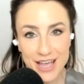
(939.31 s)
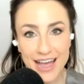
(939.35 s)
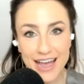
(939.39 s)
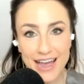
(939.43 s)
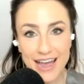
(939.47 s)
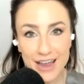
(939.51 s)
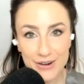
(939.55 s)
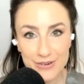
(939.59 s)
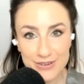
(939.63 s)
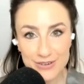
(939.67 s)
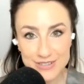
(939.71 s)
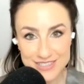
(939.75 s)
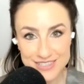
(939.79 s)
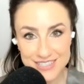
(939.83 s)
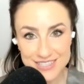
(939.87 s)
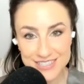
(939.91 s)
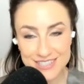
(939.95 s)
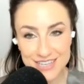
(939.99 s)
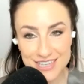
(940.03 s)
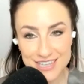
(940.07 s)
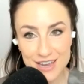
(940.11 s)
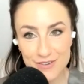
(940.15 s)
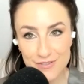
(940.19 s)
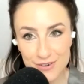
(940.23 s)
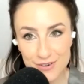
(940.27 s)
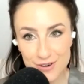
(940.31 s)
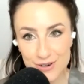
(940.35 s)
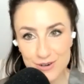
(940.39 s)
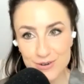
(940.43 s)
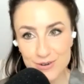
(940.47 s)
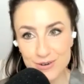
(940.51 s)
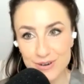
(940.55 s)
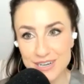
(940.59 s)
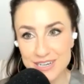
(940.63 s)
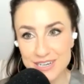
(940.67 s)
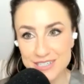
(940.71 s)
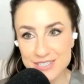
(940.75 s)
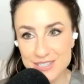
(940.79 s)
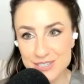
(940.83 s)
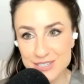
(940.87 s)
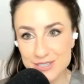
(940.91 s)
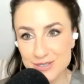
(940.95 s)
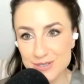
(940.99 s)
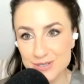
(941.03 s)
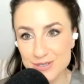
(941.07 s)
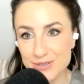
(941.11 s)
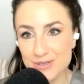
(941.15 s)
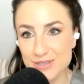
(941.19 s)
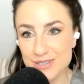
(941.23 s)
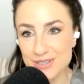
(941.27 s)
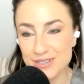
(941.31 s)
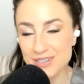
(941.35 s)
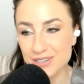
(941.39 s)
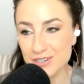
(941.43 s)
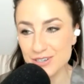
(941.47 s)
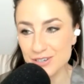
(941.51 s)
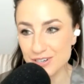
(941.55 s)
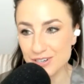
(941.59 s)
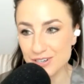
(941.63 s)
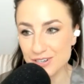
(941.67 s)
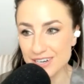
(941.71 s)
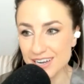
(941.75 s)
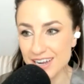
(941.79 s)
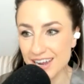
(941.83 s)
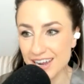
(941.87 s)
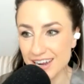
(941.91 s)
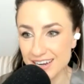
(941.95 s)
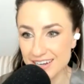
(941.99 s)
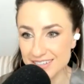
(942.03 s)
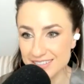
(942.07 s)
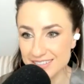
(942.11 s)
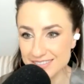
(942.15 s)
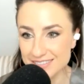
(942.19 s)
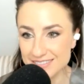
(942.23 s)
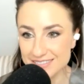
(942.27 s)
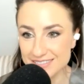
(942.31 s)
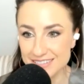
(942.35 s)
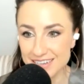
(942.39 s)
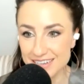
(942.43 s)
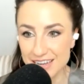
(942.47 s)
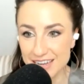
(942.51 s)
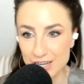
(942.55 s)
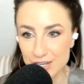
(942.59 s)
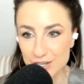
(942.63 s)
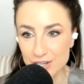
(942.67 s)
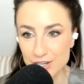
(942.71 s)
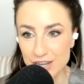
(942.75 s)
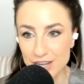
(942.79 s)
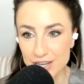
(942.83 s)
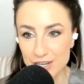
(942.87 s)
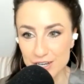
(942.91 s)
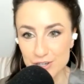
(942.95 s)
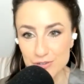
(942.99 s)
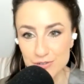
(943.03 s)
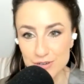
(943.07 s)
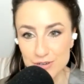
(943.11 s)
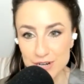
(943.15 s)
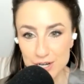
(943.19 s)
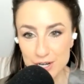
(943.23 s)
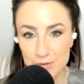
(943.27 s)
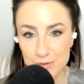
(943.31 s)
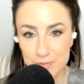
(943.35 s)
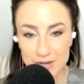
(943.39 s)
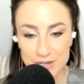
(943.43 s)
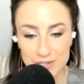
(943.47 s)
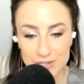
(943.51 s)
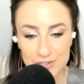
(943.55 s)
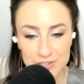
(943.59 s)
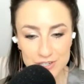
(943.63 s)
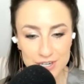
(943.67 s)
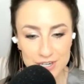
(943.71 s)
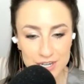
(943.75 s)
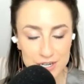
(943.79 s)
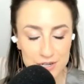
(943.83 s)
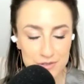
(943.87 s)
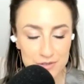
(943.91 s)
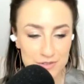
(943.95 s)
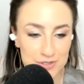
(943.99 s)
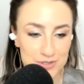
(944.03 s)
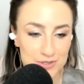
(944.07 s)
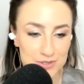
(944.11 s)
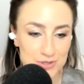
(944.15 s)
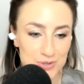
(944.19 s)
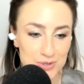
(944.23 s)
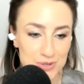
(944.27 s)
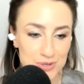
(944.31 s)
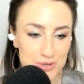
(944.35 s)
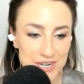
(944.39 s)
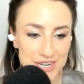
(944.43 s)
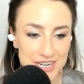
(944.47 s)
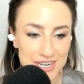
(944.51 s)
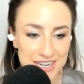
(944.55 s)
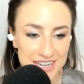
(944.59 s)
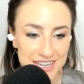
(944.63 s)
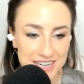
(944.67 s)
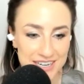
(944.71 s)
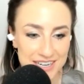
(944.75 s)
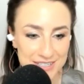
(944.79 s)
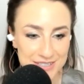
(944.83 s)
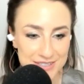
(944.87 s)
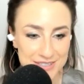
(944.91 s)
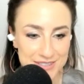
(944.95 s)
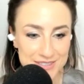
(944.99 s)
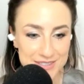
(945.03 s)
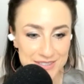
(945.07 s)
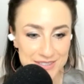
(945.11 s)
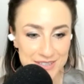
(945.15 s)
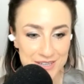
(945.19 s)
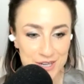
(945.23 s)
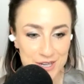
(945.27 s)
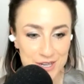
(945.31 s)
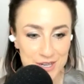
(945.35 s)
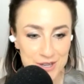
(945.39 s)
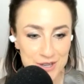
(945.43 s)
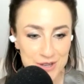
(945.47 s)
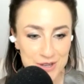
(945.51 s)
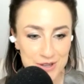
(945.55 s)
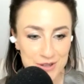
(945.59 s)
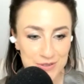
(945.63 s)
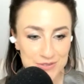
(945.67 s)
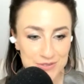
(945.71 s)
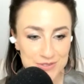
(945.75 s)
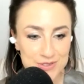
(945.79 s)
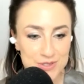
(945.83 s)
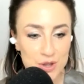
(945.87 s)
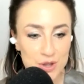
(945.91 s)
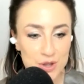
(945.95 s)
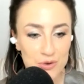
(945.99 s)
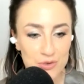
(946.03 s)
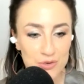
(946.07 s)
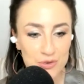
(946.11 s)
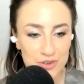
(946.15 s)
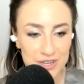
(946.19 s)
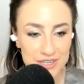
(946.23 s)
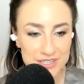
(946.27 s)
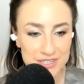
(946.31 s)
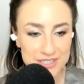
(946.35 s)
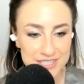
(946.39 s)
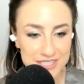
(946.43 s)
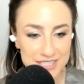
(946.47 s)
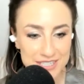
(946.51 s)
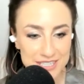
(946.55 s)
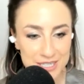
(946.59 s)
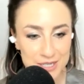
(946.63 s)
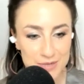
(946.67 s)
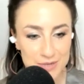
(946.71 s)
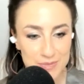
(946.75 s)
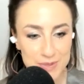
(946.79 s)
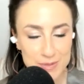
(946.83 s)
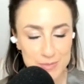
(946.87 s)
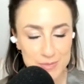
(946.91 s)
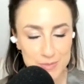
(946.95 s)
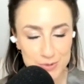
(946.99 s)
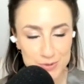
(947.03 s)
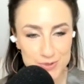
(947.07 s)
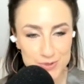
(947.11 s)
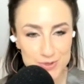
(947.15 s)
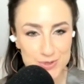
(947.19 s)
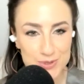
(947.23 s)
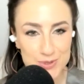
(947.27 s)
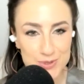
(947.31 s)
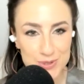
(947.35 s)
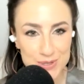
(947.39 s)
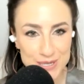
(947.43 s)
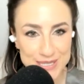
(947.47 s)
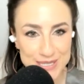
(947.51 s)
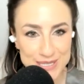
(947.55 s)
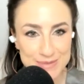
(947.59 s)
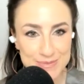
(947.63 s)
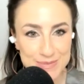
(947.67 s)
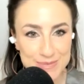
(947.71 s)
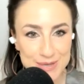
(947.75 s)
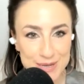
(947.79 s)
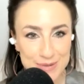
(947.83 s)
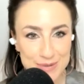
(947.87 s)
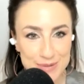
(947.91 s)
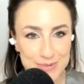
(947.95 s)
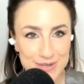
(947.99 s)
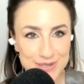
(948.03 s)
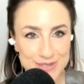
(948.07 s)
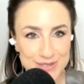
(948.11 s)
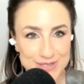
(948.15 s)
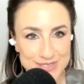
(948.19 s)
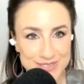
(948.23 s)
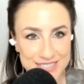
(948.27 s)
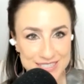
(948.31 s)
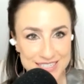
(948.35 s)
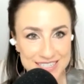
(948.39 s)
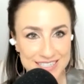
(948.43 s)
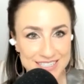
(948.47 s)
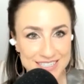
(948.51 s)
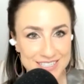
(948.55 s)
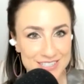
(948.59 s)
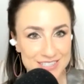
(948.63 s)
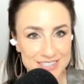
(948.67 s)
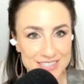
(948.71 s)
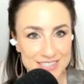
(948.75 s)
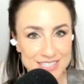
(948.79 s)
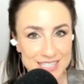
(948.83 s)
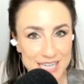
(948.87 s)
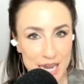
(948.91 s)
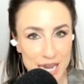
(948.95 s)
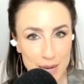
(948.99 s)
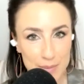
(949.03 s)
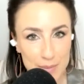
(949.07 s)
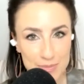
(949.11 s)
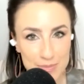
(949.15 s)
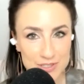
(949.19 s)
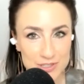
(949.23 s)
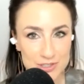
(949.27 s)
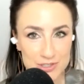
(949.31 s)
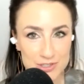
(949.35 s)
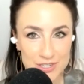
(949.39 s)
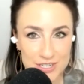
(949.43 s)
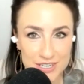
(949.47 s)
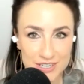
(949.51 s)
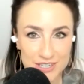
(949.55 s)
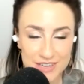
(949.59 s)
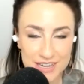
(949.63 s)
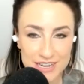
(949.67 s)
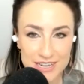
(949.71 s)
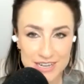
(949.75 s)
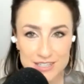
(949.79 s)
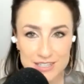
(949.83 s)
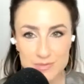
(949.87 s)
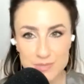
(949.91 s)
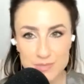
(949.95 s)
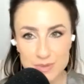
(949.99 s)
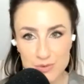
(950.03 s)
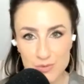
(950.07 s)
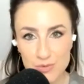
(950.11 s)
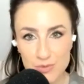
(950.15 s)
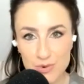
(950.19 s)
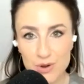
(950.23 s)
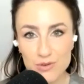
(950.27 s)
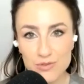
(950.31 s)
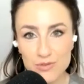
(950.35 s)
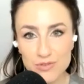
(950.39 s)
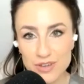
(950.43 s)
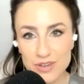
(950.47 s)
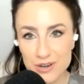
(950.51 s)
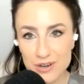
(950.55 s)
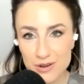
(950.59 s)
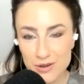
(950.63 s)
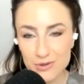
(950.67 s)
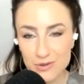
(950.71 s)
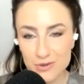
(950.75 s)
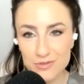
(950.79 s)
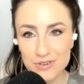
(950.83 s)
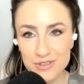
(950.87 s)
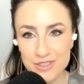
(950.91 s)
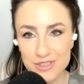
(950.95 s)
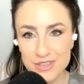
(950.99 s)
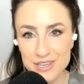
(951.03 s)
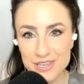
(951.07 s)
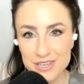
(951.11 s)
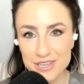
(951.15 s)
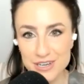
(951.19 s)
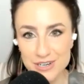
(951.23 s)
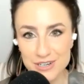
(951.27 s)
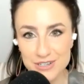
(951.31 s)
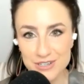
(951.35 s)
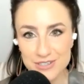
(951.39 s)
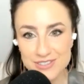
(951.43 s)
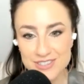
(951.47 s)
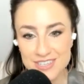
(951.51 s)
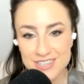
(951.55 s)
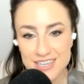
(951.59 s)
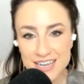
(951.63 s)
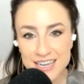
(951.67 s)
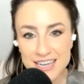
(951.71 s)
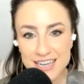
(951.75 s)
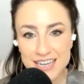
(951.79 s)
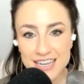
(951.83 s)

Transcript: how is this ever going to create a greater picture, kind of a story? And it's so fun to hear people's stories and be able to see just the tapestry that has been woven over the years.